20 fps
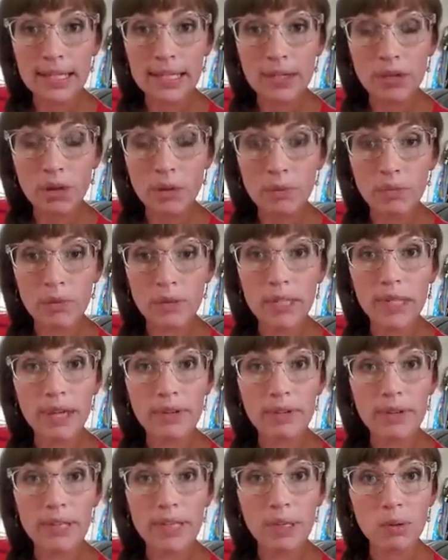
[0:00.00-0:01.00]
hopefully
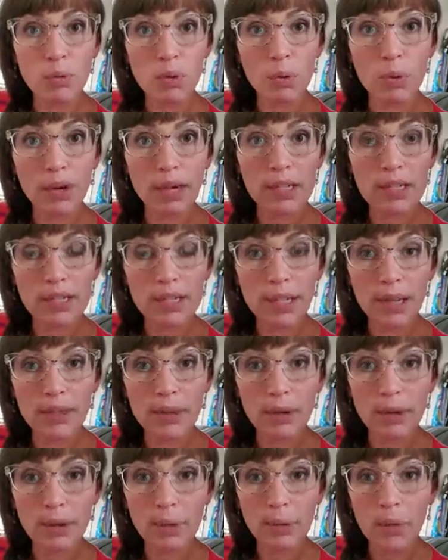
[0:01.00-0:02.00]
everything will work
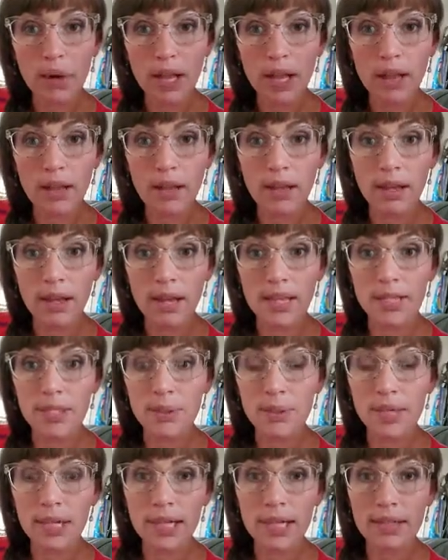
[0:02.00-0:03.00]
together well as
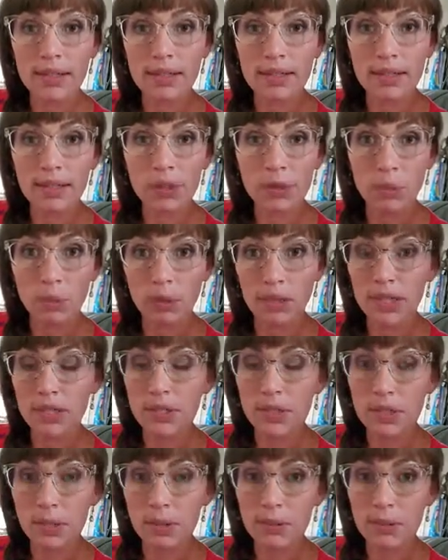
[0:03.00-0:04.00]
you get your week
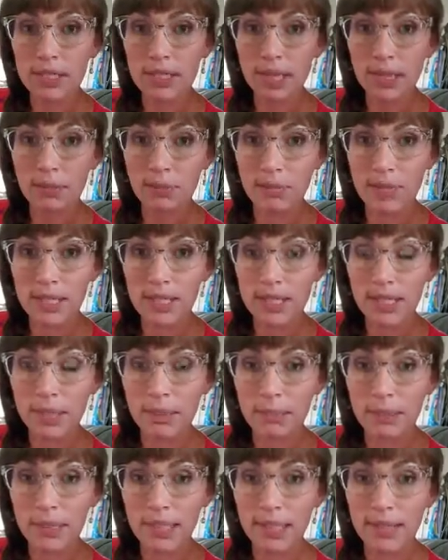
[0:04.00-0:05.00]
2 assignments
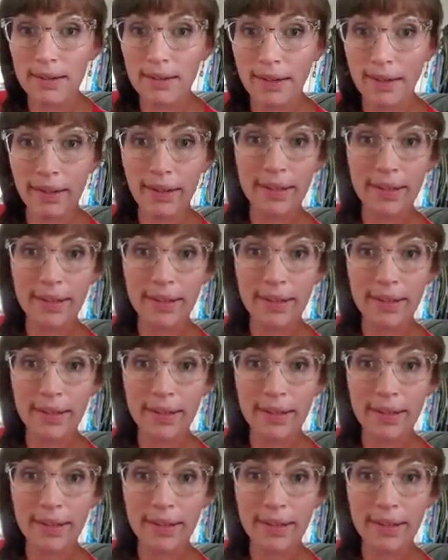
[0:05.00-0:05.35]
completed.